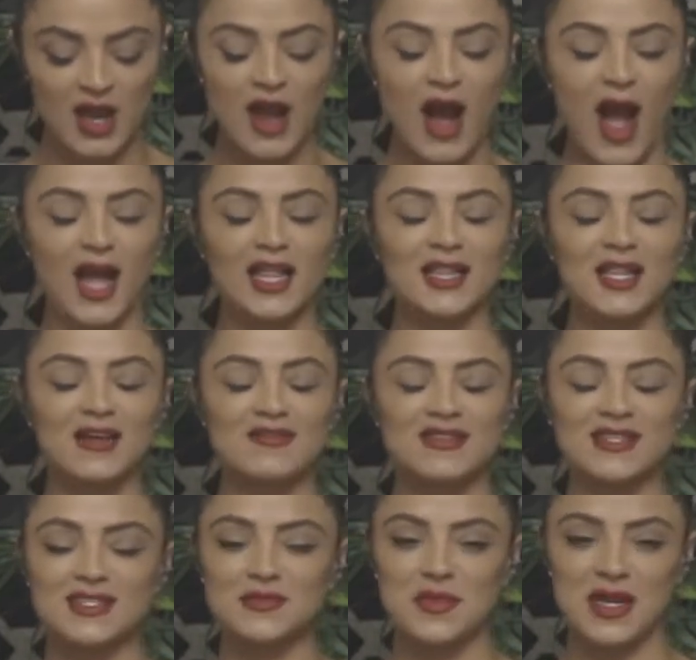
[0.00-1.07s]
I love
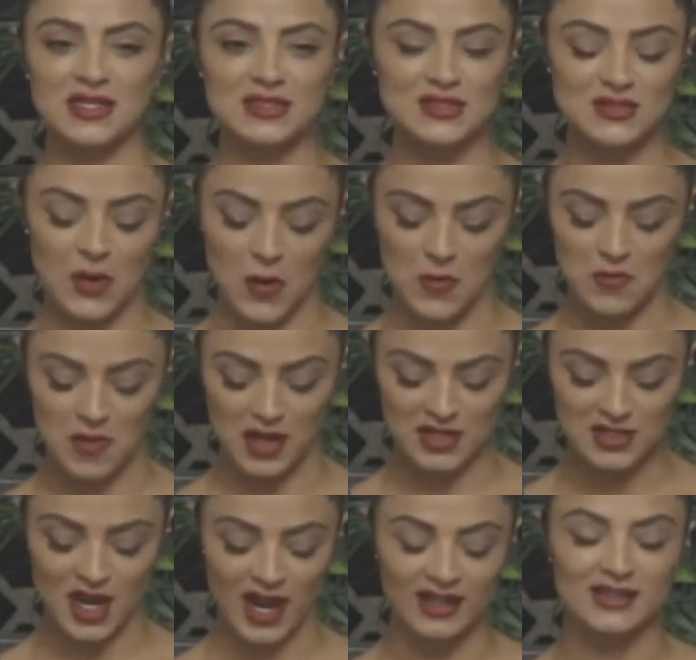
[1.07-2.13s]
this man so much.
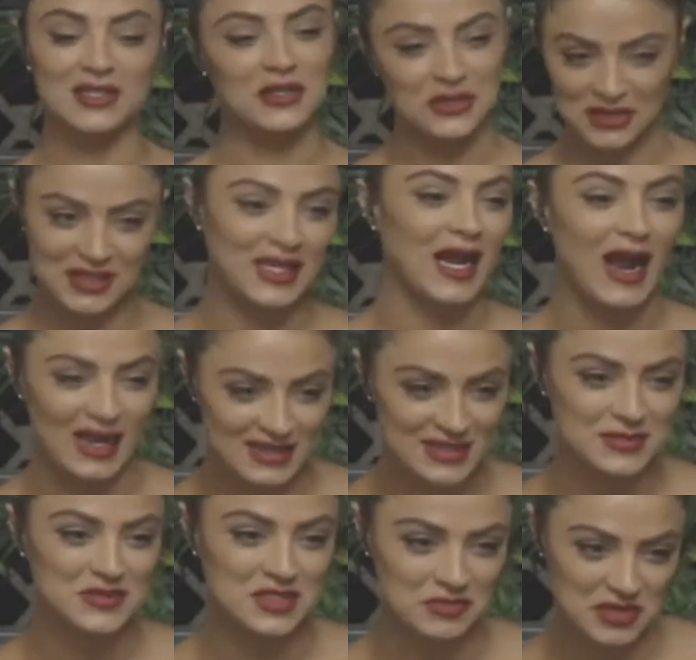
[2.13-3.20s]
I literally asked
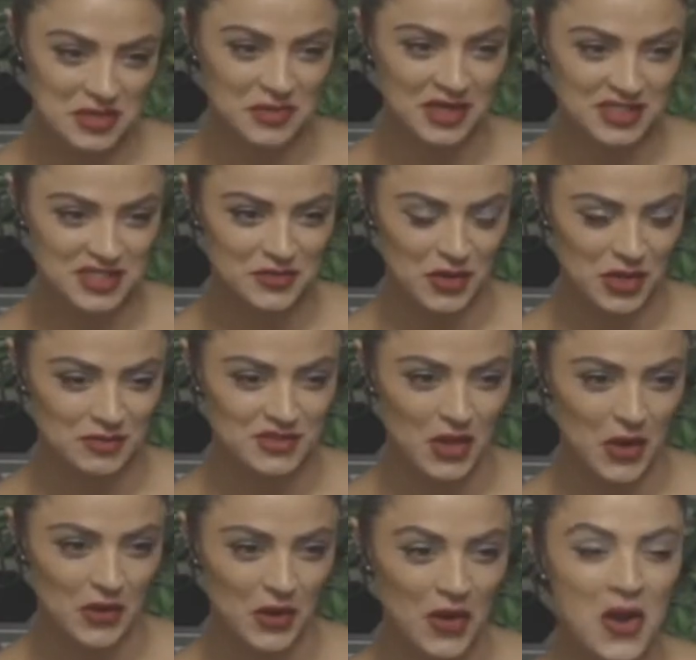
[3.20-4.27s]
him to be my sperm
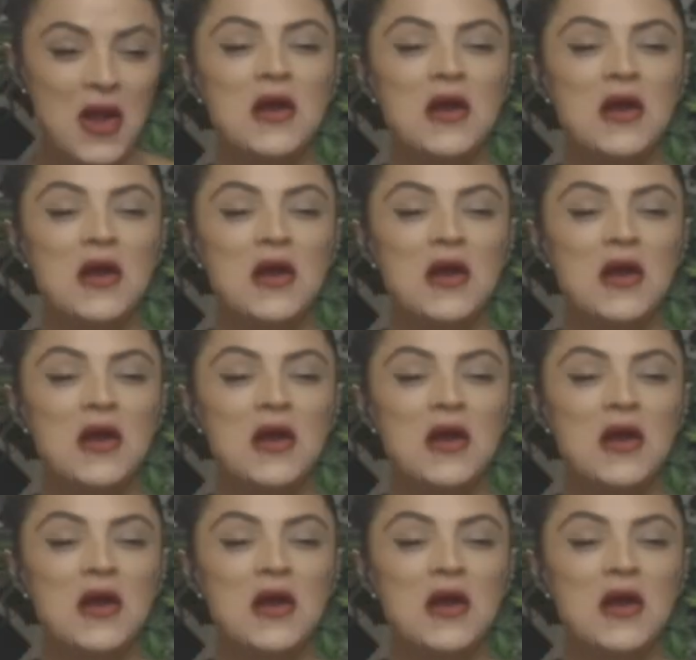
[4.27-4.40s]
donor.